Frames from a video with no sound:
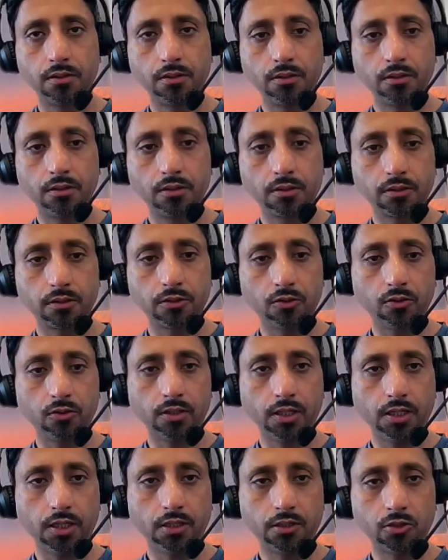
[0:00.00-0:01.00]
So
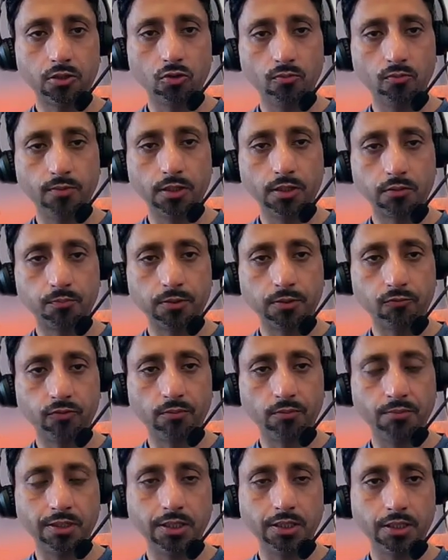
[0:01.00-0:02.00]
as you must be
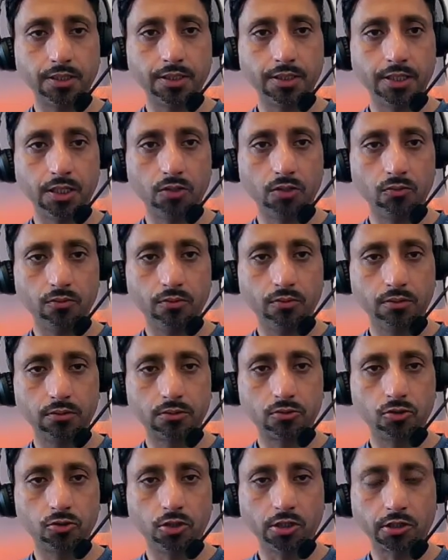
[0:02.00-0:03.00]
familiar now,
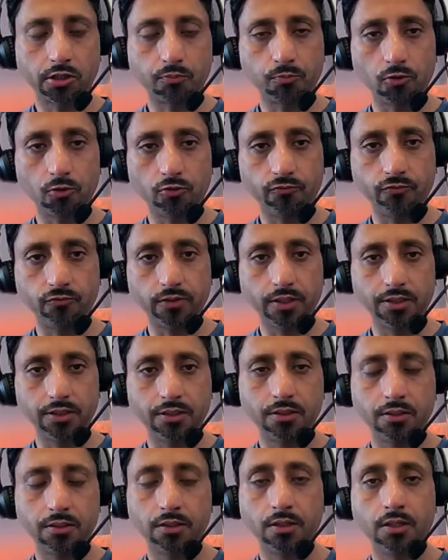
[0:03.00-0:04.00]
gross profit
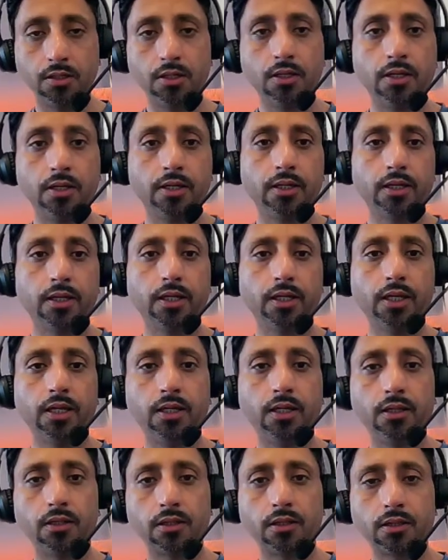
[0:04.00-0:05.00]

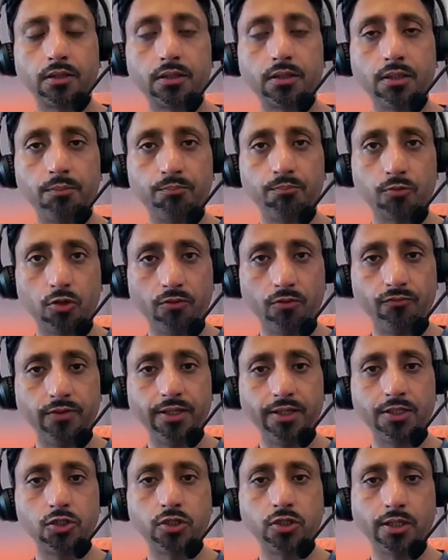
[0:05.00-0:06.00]
is the profit
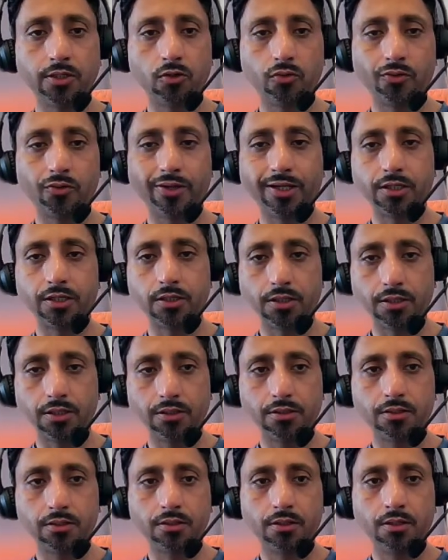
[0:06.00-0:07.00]
generated
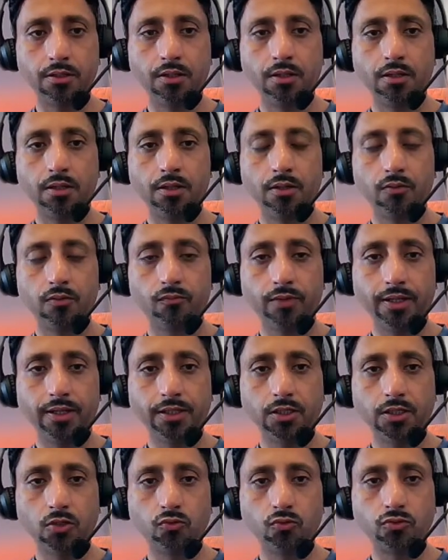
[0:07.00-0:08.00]
when
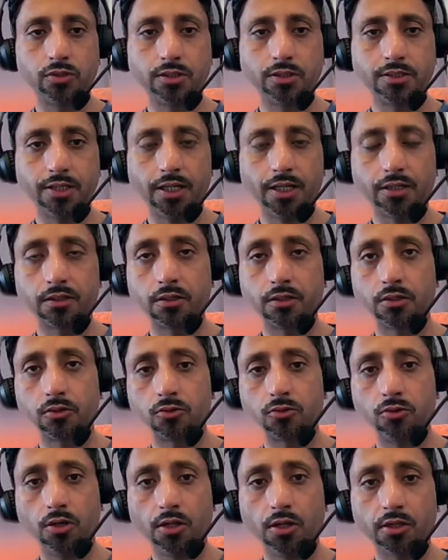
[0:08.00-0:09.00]
you deduct
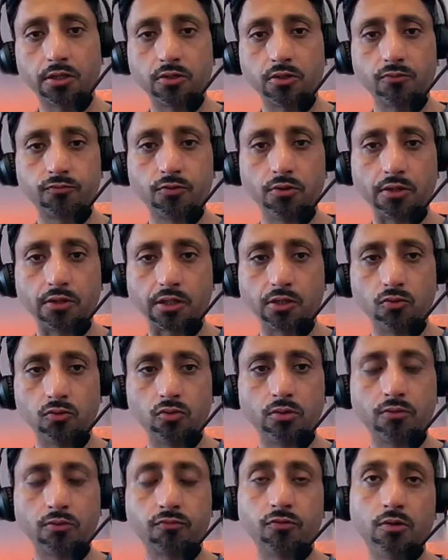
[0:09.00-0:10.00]
cost of goods sold
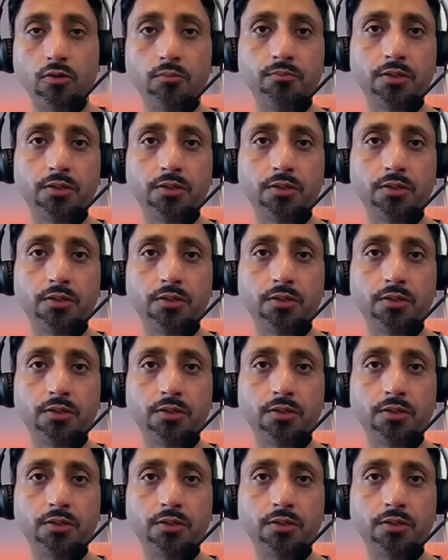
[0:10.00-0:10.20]
from the